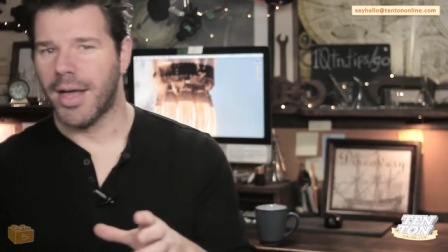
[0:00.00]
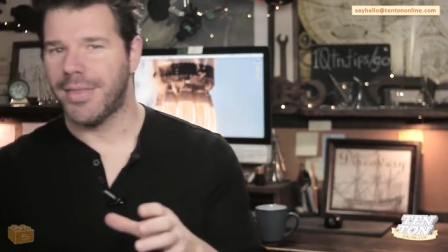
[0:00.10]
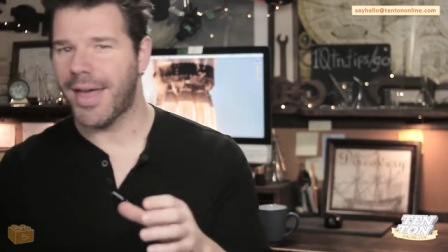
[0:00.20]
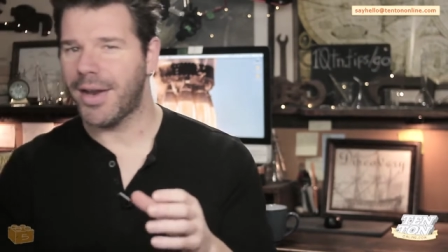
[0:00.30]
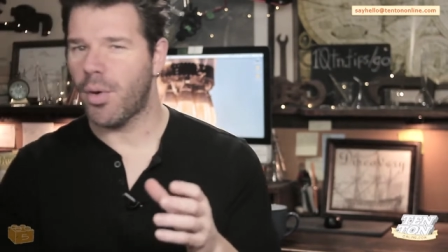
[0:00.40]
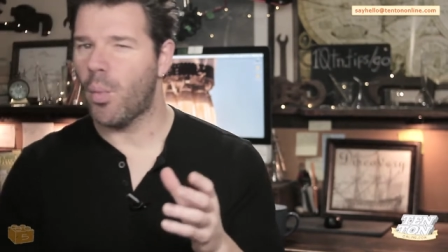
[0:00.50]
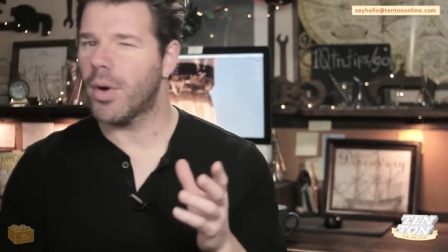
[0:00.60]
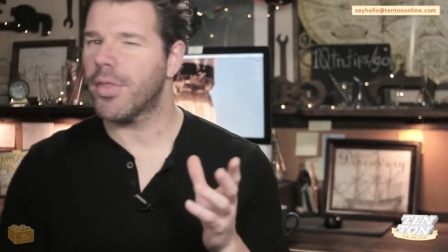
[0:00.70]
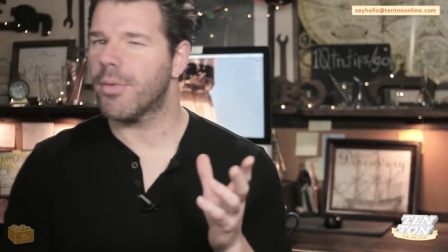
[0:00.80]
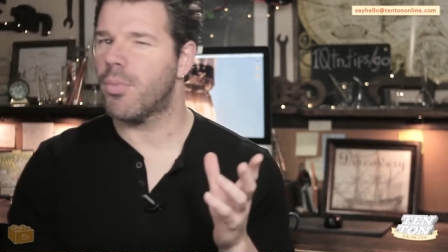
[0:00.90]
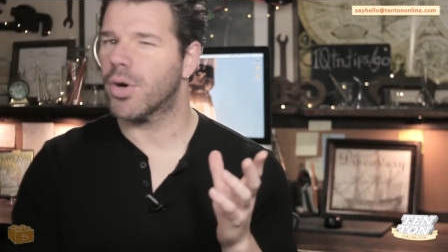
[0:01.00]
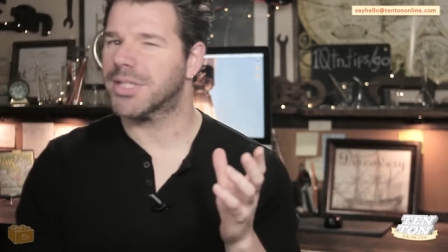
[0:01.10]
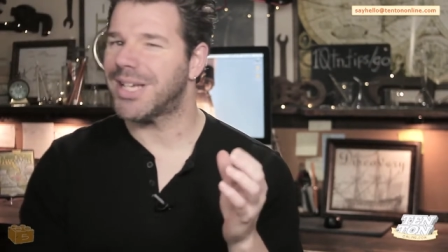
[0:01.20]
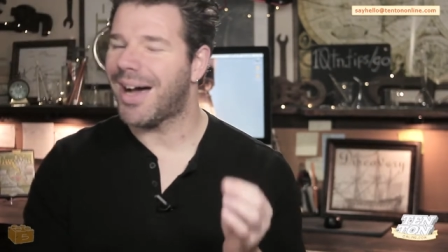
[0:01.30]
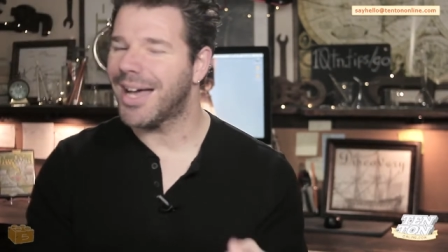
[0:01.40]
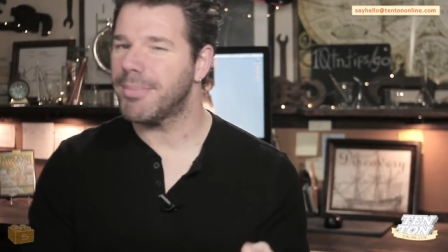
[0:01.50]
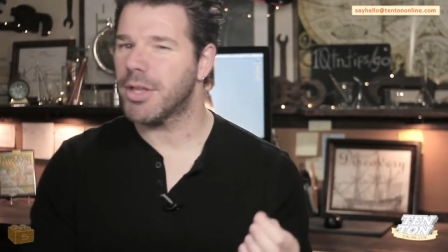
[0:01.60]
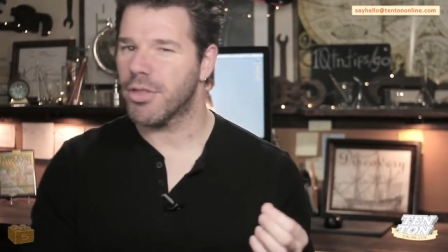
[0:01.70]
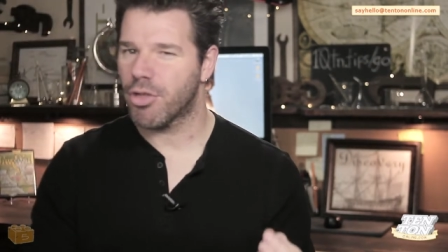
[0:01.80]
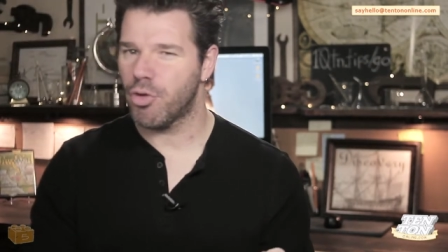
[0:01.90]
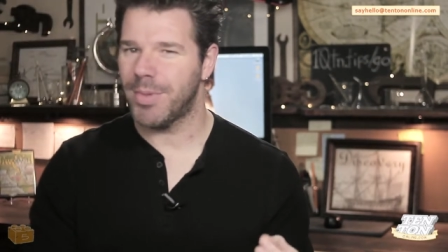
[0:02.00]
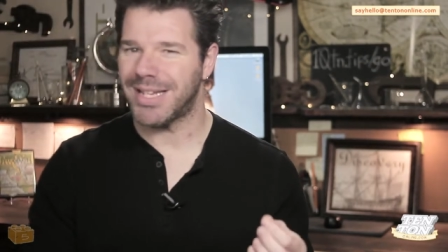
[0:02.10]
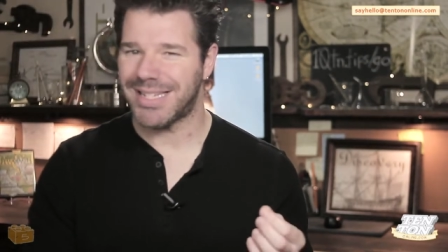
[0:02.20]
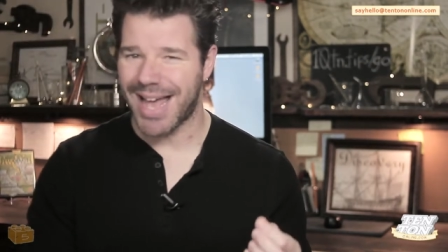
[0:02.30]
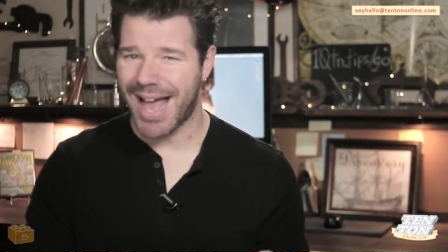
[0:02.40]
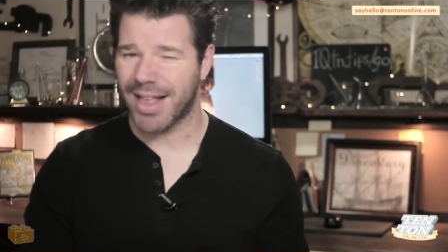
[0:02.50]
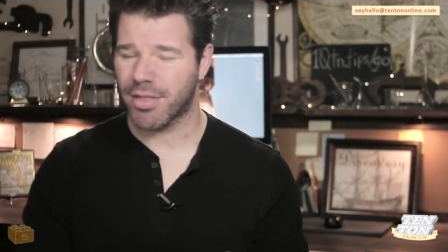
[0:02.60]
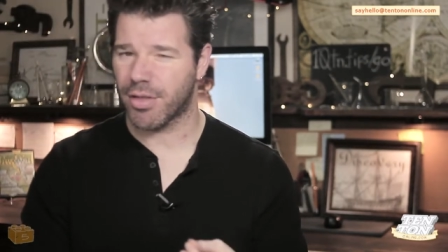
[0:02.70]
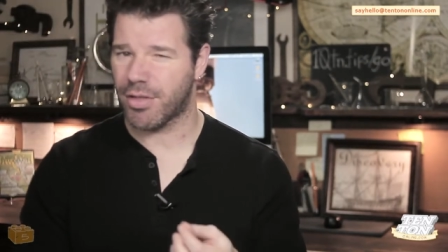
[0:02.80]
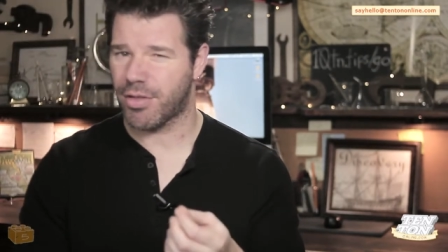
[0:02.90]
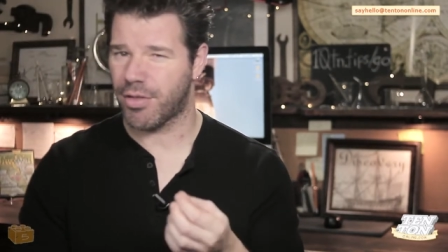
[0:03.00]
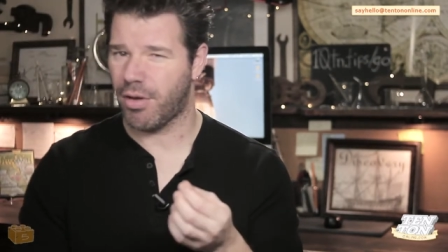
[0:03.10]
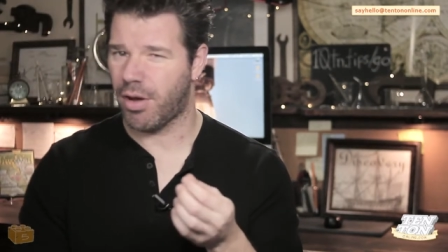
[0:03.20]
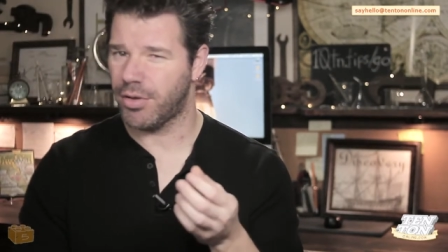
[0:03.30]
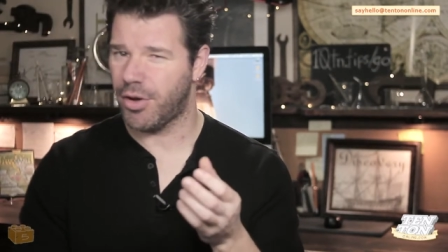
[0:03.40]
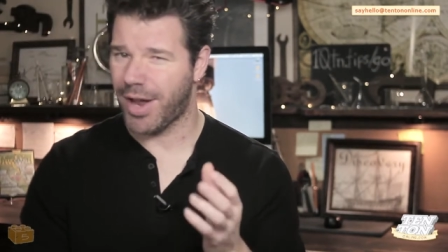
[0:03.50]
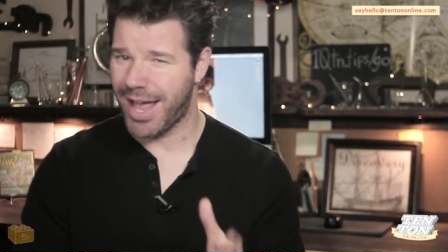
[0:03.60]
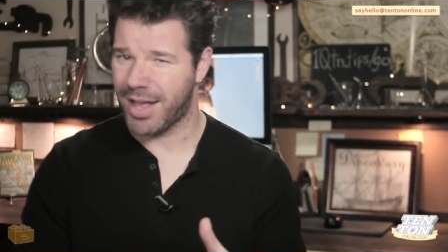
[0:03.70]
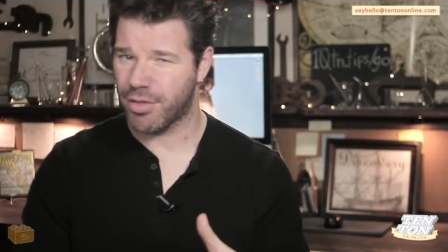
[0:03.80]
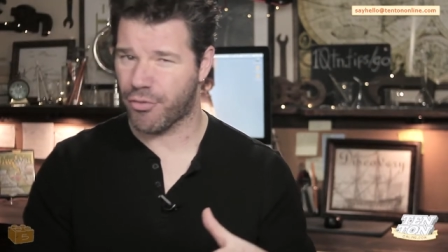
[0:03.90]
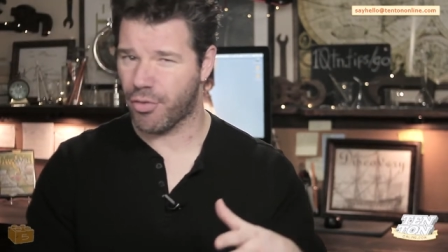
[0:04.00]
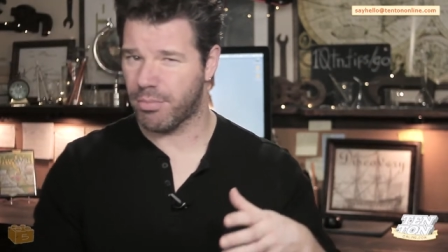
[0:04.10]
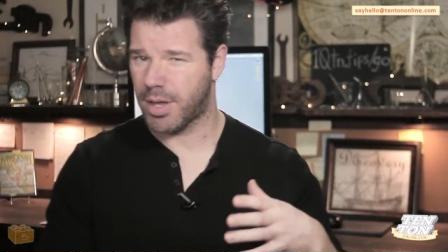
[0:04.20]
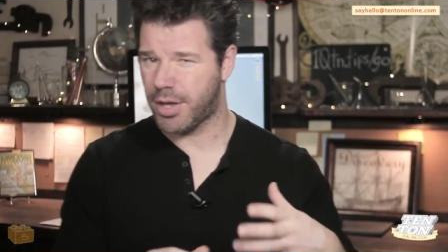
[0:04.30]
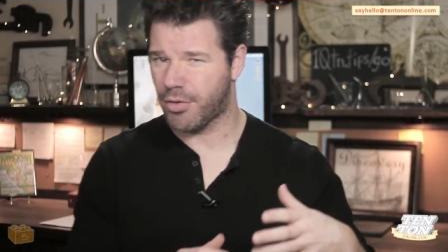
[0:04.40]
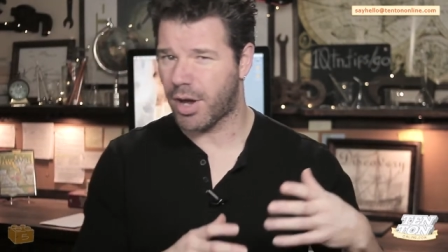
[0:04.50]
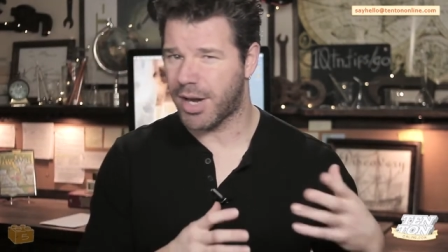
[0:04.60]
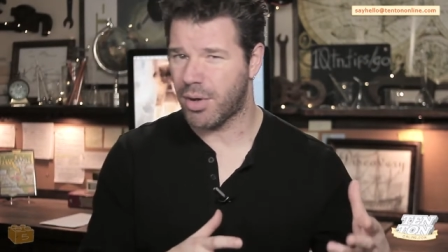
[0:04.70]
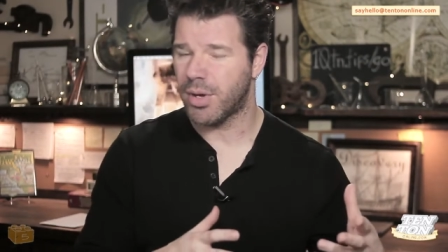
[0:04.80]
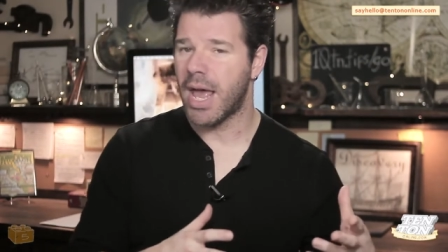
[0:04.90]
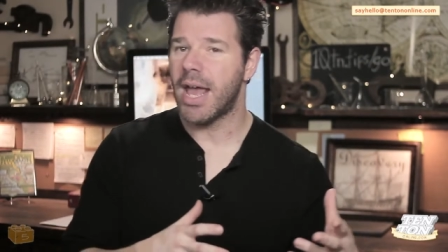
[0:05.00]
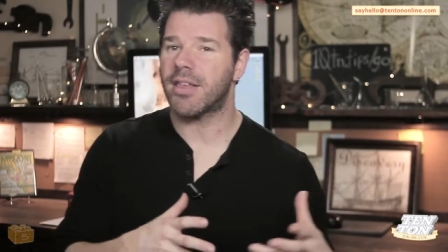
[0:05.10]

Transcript: then one of the more time-consuming tasks on your hands from here on out